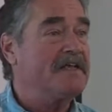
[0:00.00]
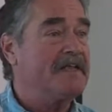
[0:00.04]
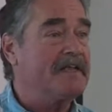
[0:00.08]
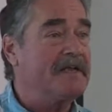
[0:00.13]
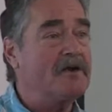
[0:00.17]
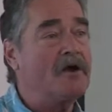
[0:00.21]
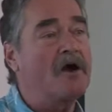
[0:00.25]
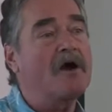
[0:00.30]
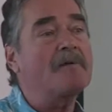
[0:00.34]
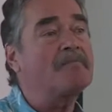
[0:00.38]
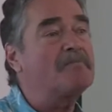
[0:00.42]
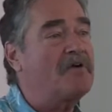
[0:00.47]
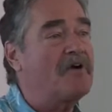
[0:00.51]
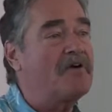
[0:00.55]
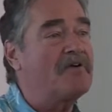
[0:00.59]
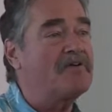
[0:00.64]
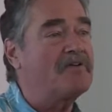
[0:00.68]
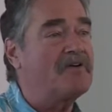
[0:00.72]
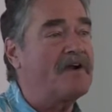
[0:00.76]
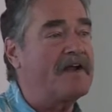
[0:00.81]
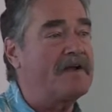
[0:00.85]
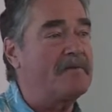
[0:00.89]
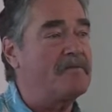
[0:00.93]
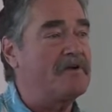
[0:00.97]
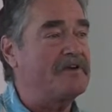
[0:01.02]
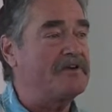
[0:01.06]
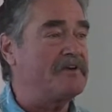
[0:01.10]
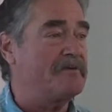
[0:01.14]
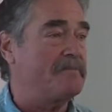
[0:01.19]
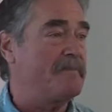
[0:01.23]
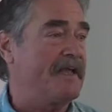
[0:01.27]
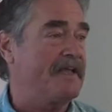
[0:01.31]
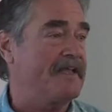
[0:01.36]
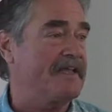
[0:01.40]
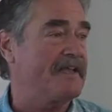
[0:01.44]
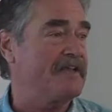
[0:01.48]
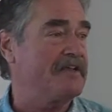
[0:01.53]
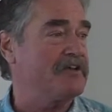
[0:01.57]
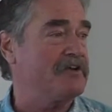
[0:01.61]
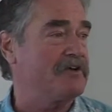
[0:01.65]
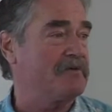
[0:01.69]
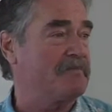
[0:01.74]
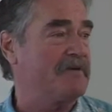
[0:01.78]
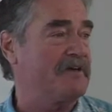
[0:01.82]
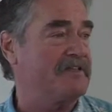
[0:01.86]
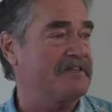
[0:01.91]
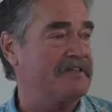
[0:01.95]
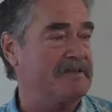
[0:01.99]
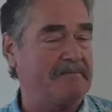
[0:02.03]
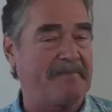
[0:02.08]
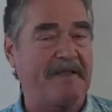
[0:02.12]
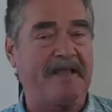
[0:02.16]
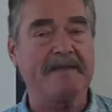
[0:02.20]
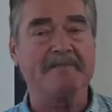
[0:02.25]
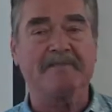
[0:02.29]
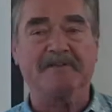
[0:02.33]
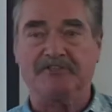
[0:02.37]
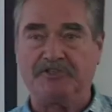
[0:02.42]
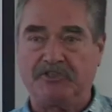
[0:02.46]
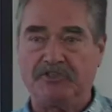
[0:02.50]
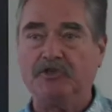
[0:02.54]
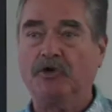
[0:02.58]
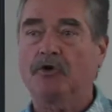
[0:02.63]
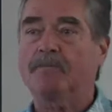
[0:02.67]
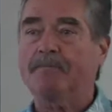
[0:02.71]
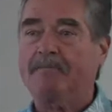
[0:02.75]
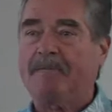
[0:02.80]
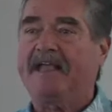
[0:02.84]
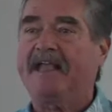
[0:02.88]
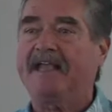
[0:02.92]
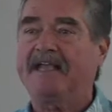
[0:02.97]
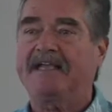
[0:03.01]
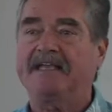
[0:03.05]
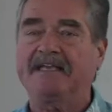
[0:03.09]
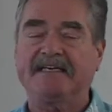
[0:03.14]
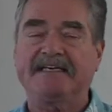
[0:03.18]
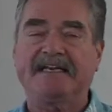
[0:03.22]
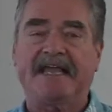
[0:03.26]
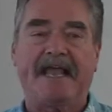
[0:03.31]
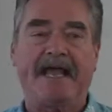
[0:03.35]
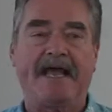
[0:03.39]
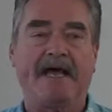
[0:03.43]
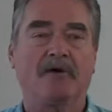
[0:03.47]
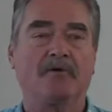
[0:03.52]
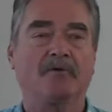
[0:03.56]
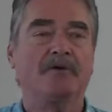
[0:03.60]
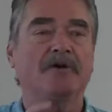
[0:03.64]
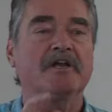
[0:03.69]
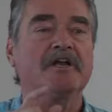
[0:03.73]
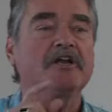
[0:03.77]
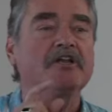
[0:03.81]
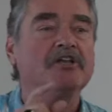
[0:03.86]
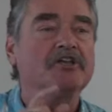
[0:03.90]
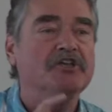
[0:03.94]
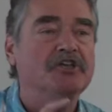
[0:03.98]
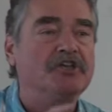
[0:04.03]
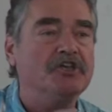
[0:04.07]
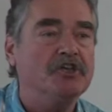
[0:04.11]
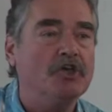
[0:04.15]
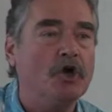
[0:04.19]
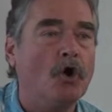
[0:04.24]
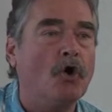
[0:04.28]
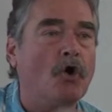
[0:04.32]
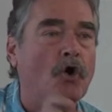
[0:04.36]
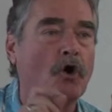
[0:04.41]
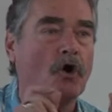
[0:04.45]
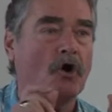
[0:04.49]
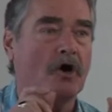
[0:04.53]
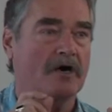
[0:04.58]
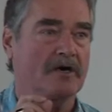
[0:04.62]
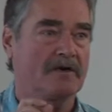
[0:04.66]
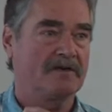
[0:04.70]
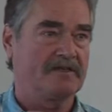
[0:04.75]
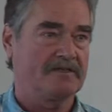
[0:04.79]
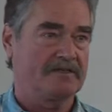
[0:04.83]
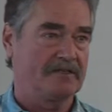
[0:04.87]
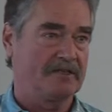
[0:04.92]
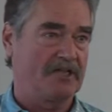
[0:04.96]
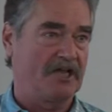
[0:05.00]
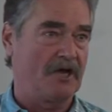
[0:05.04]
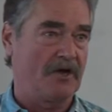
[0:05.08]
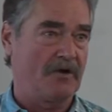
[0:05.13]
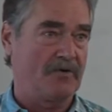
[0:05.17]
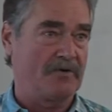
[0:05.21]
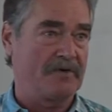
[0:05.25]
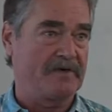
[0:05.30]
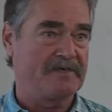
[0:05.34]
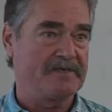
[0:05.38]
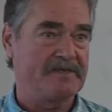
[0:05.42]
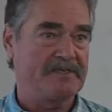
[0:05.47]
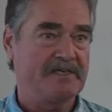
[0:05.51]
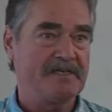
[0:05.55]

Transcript: In our program, when you're making your monthly payments, you're paying down your loan.